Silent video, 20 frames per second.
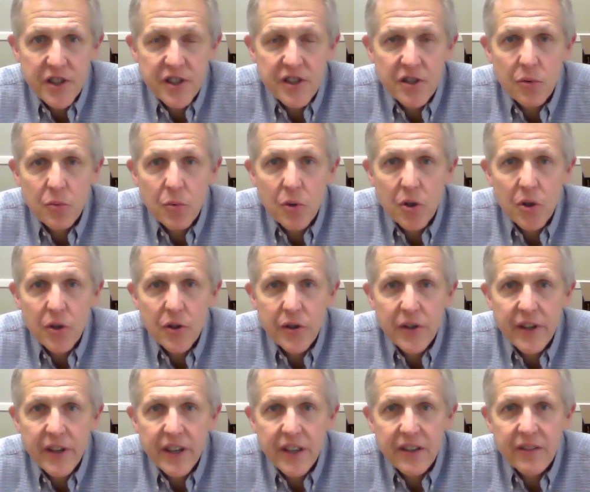It's a
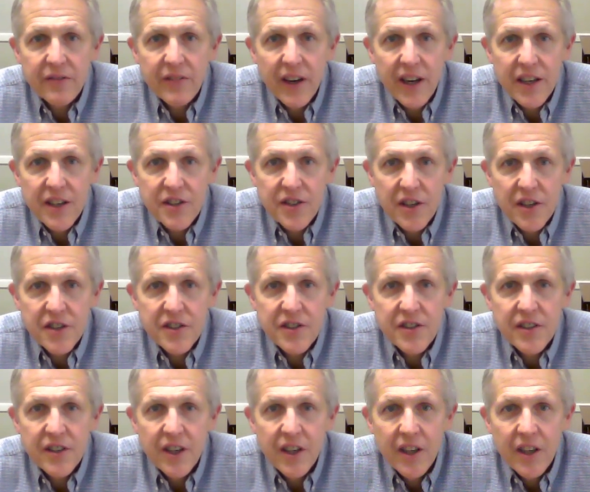word that invites
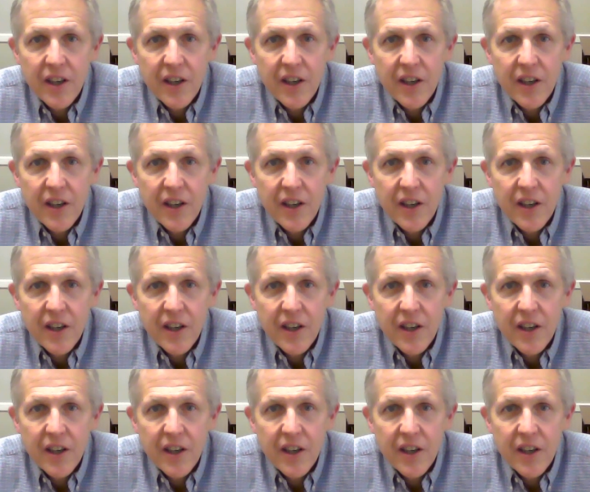us